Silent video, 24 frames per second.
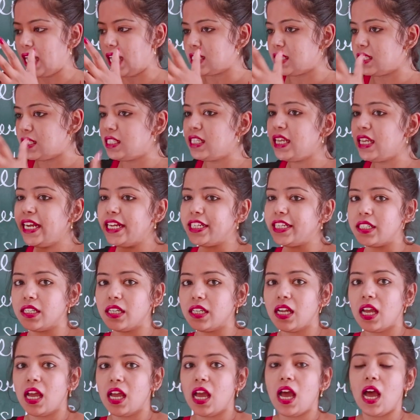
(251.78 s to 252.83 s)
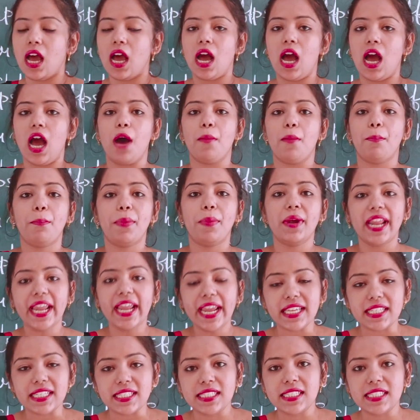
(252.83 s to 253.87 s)
a seat, a
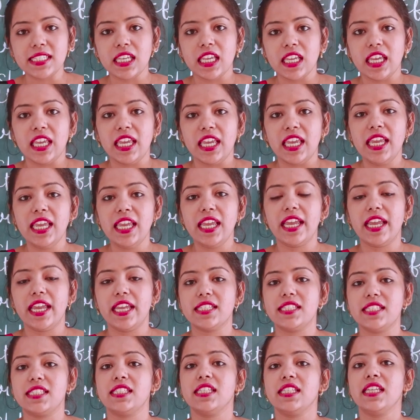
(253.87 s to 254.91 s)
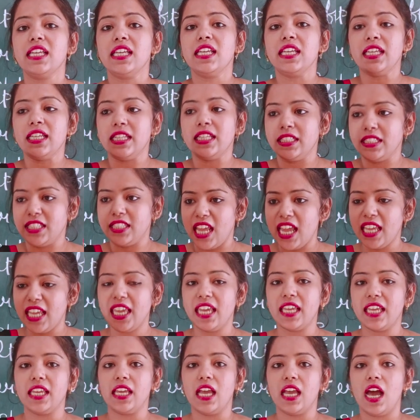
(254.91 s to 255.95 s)
place he is
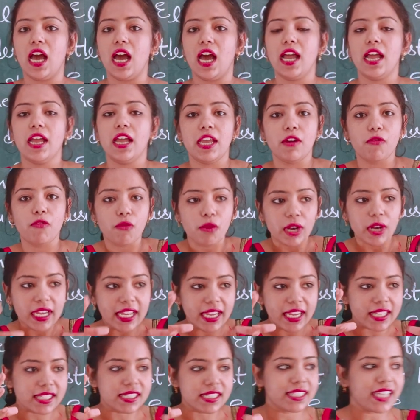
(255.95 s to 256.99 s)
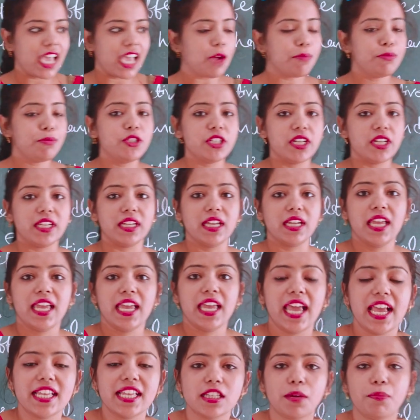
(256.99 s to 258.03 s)
taking, he is
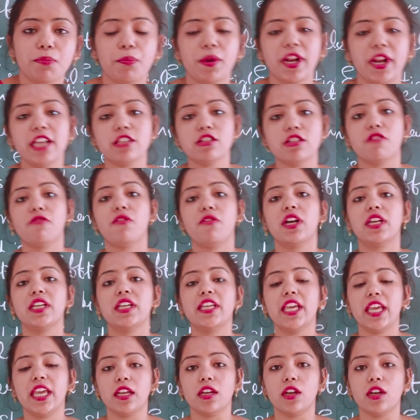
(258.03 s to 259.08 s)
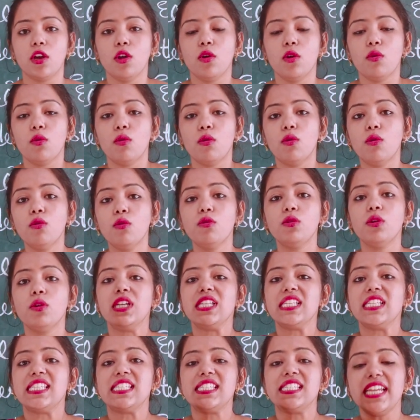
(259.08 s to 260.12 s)
capturing is a place of a king
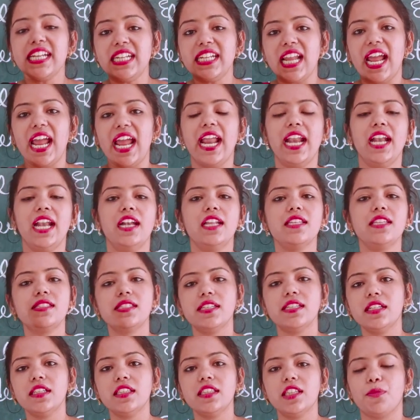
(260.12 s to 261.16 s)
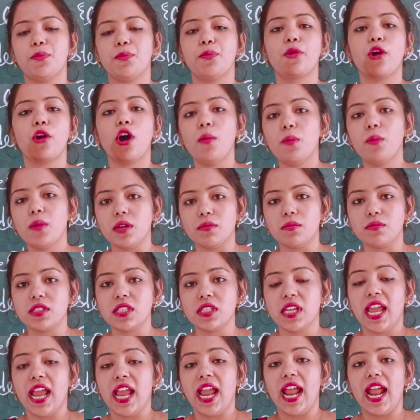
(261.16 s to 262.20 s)
who sit and listen the
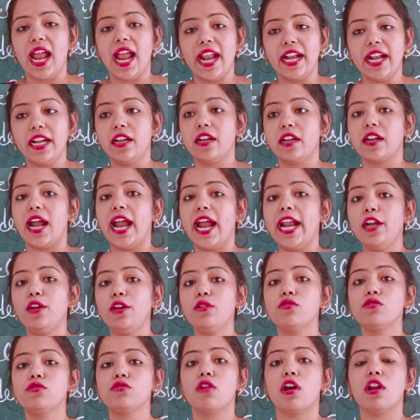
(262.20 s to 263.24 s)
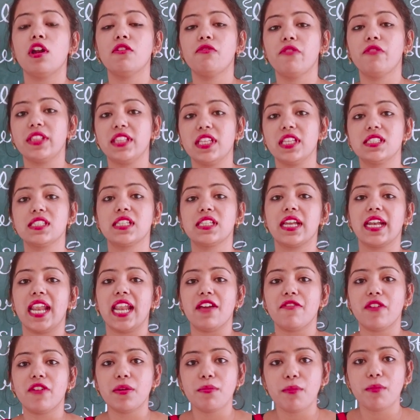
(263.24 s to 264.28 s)
problems and try to solve with his
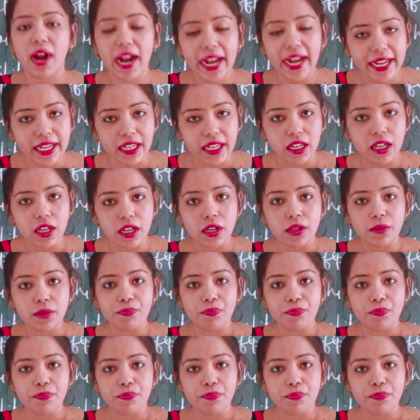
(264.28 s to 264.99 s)
clever mind.